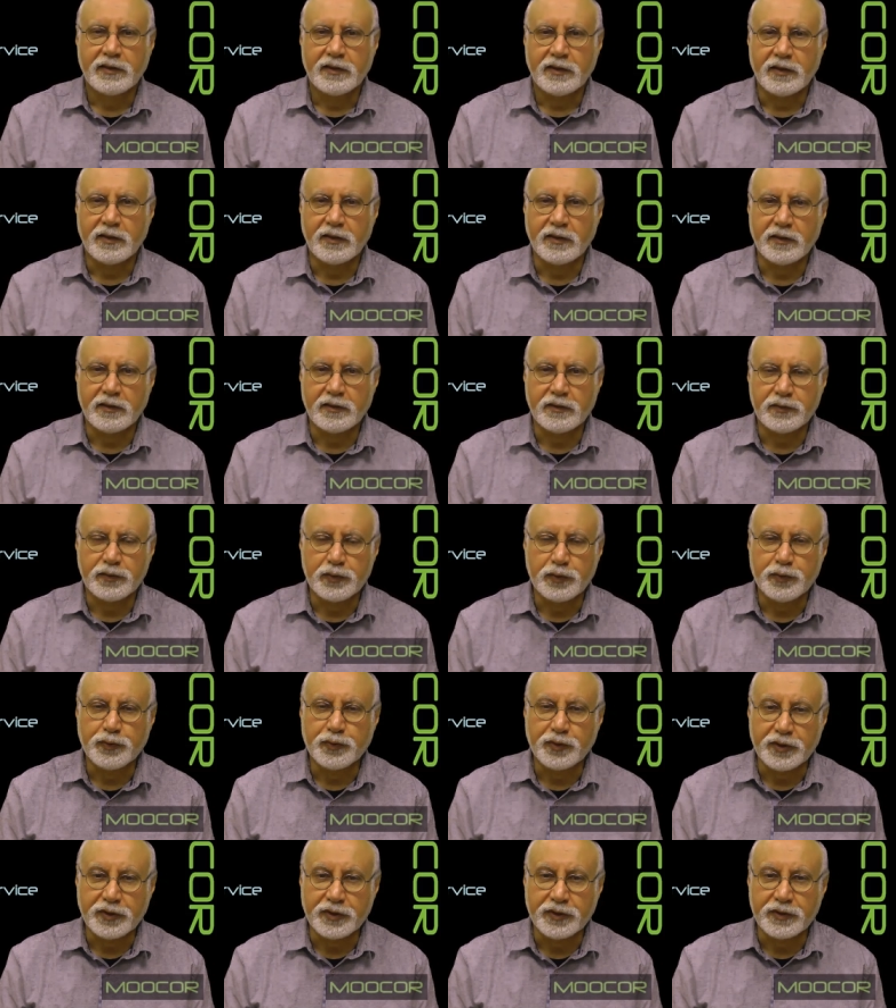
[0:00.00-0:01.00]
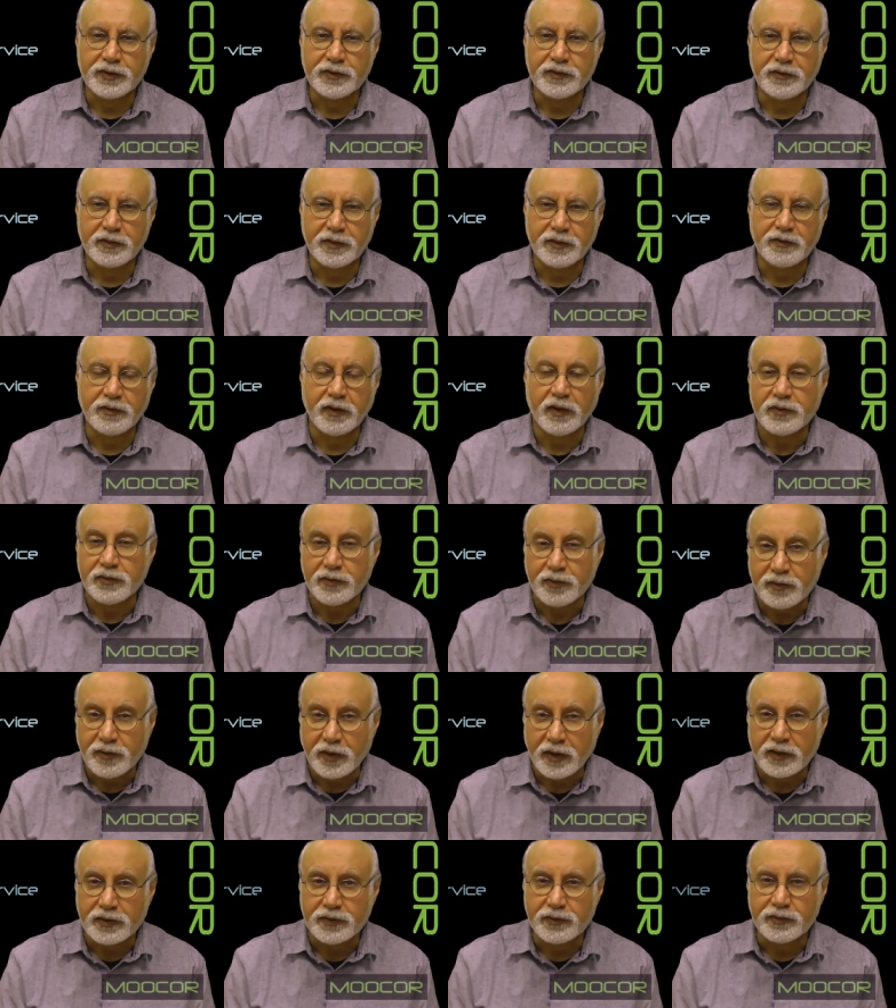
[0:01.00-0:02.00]
uh, during their
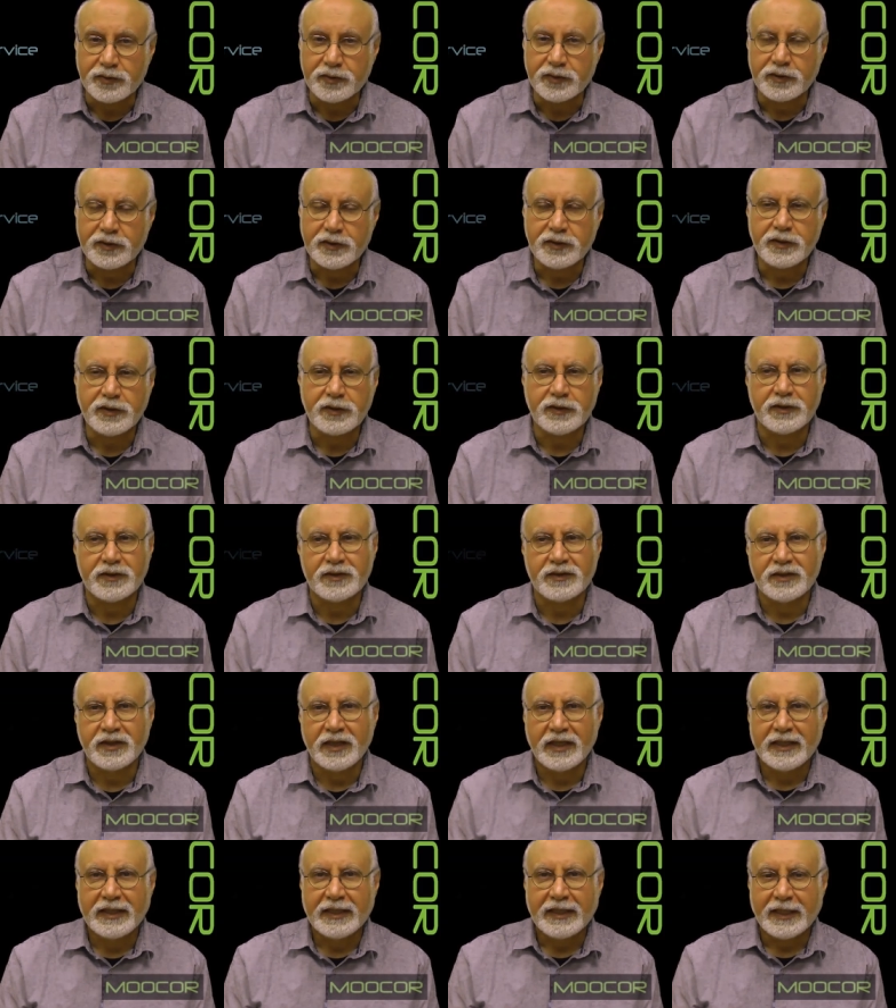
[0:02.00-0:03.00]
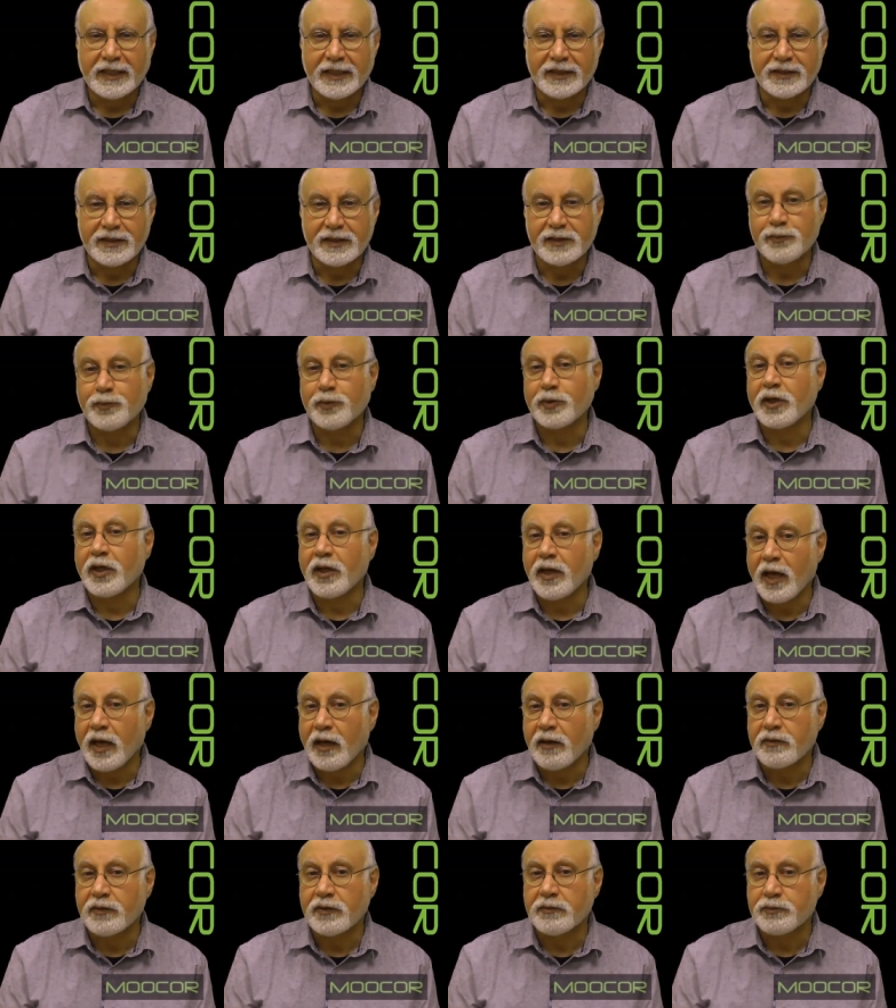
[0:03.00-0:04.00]
undergraduate studies. And this would
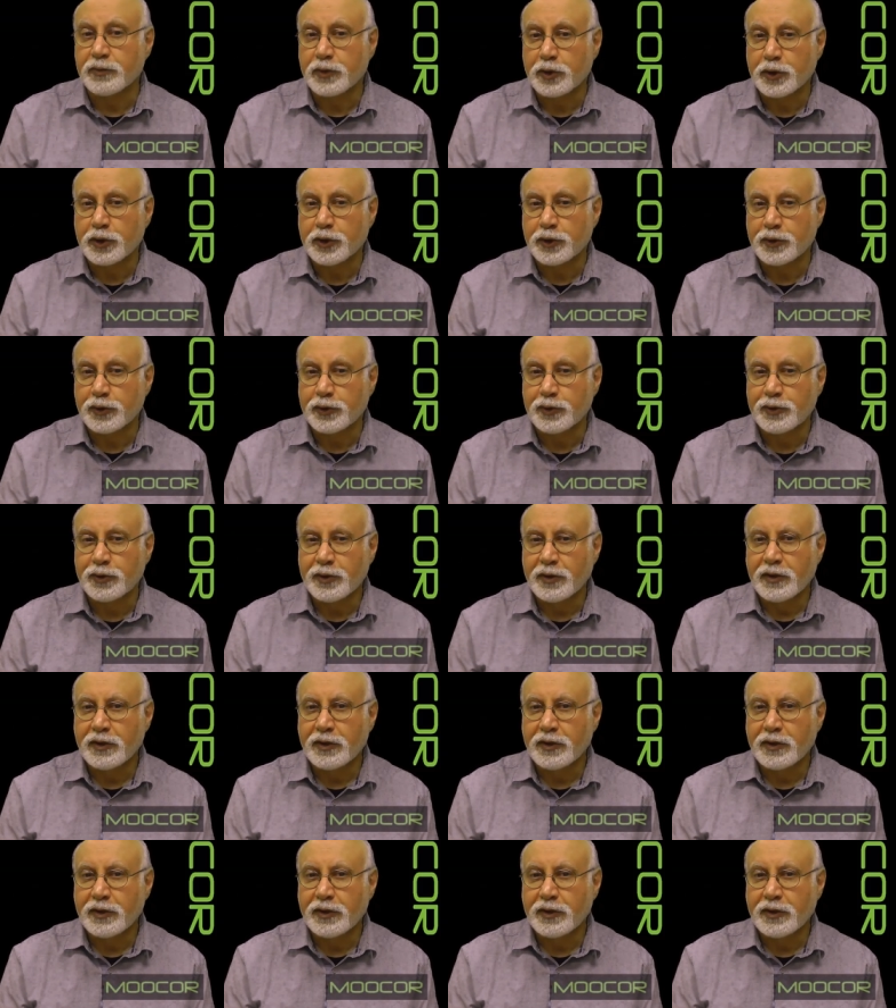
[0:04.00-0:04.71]
allow them to